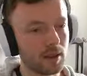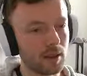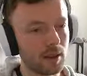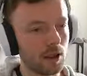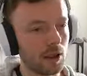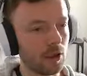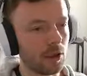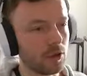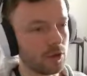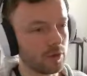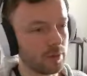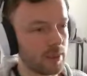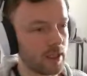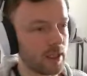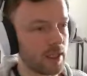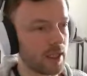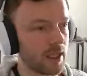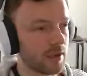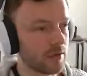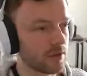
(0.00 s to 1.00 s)
old
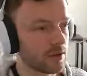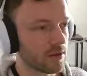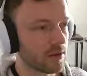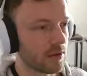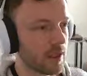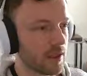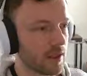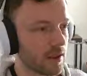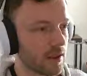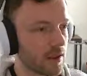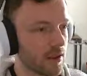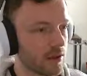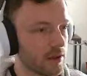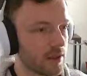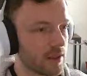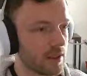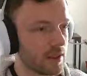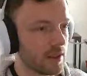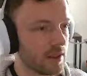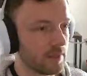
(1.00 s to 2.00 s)
PDFs quite
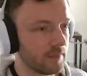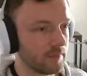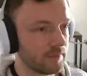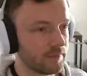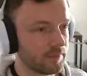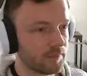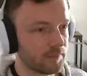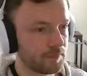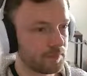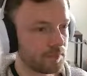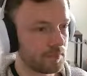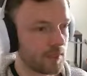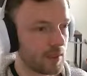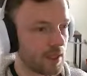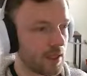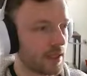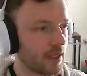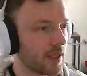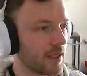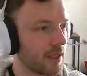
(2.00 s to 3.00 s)
closely.
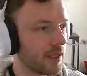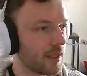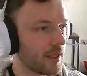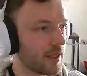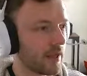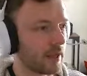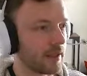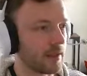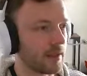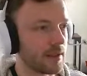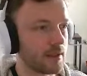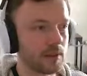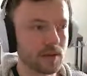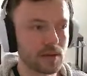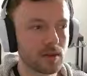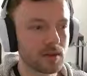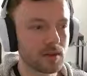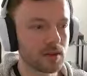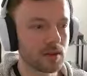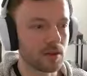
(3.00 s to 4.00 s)

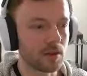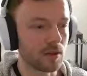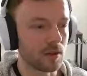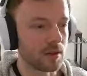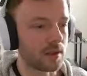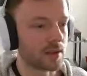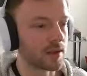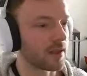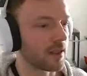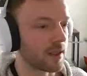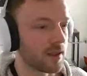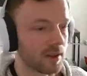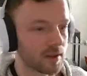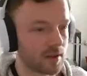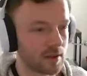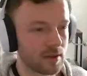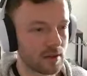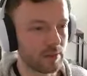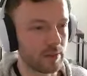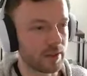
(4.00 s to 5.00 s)
All it's done is
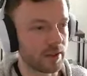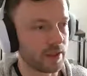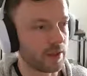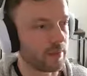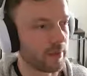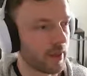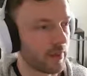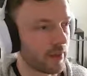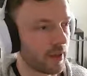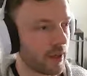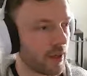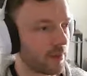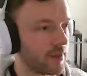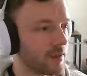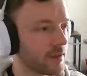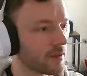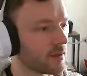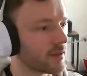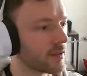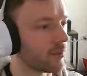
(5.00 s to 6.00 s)
split the map up
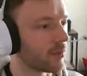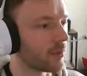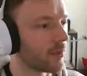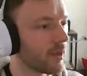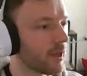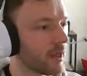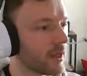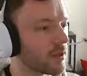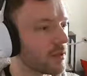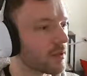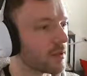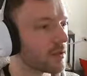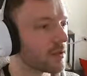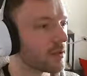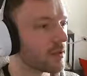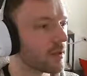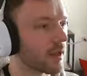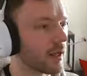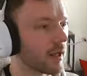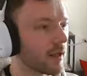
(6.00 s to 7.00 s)
into separate
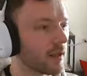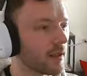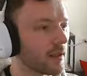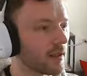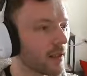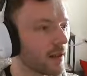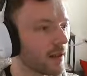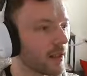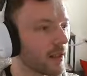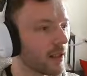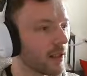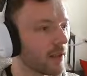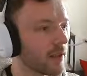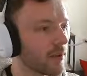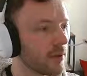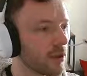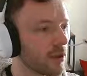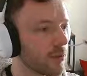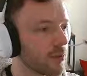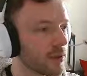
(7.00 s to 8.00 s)
pages, and in theory,
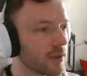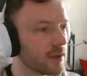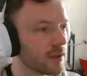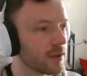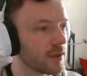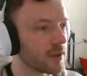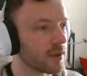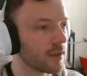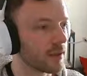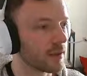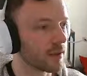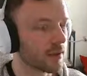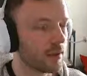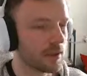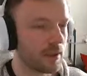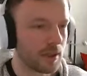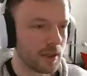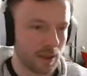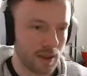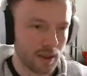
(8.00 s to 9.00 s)
when you print these out,
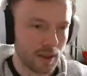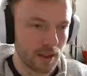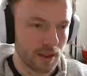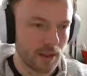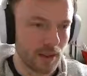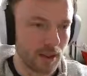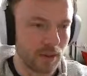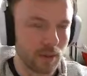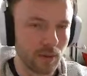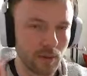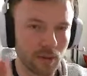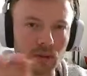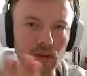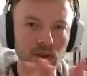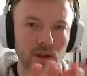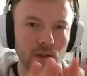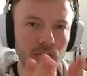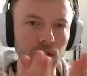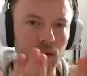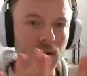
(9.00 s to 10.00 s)
they will
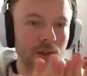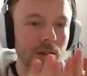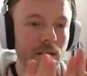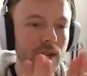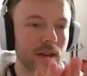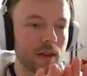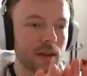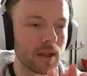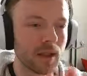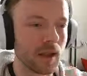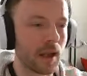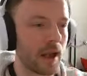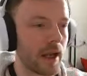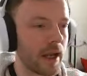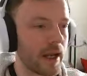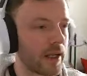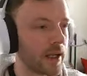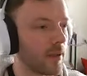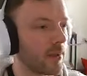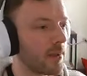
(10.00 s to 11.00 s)
all
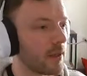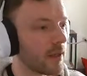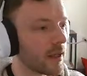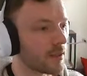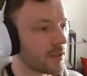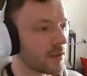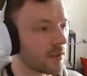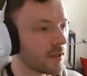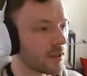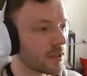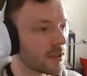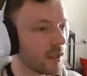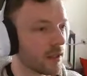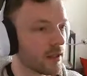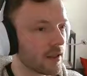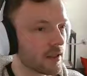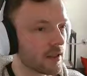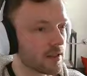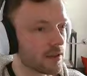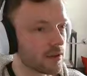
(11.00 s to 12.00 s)
line up next to each
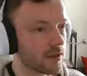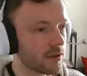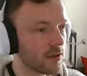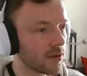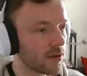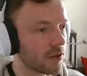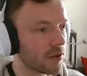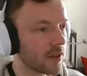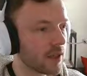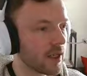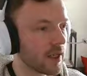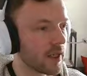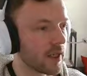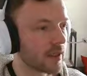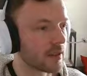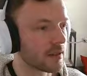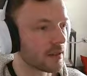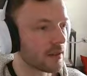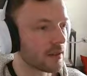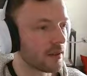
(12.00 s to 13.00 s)
other to
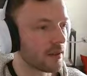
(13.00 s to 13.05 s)
create